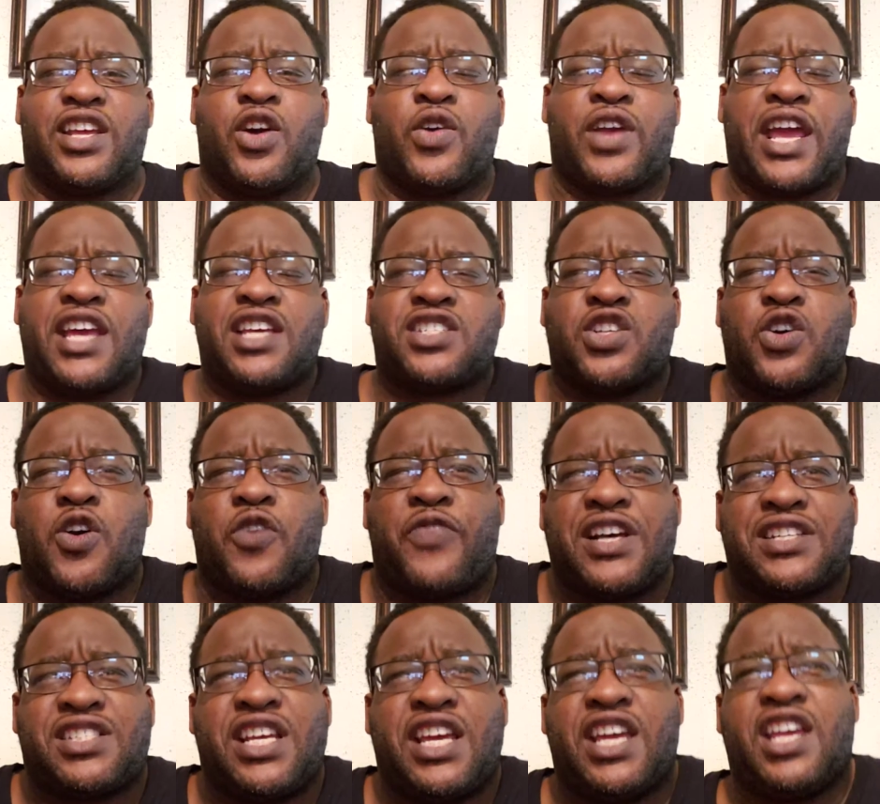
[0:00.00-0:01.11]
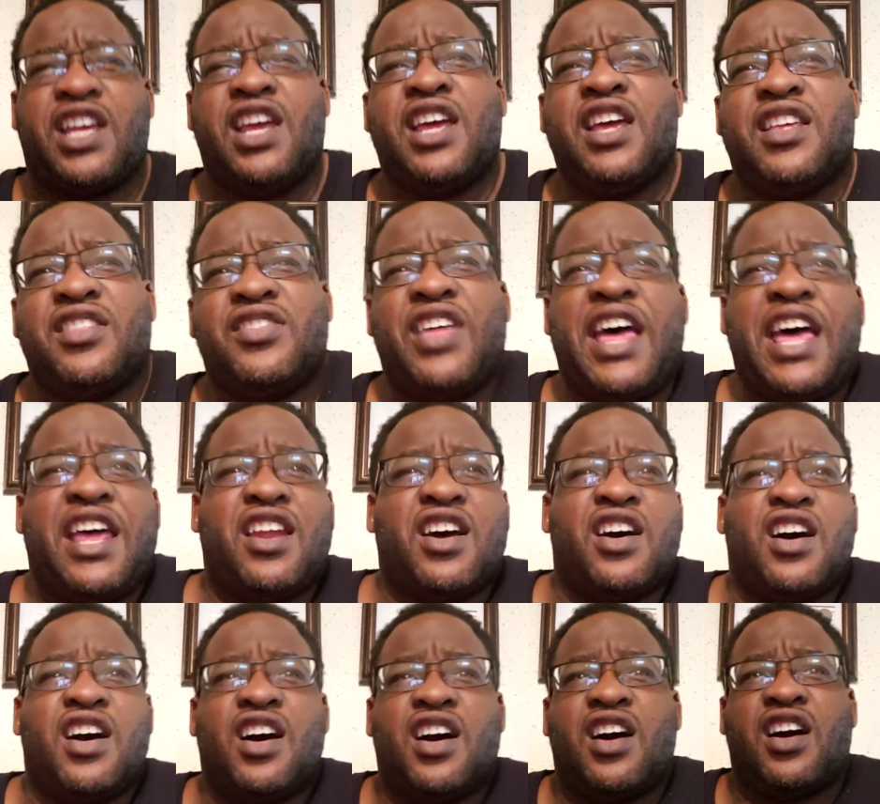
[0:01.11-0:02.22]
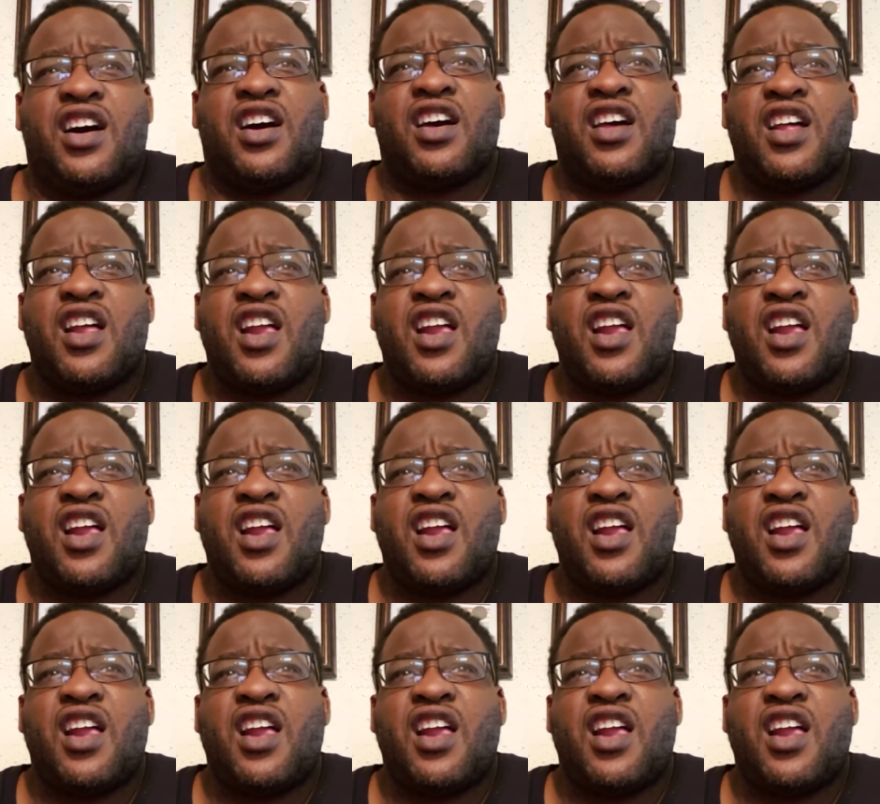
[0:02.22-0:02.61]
Okay, so if I say that I'm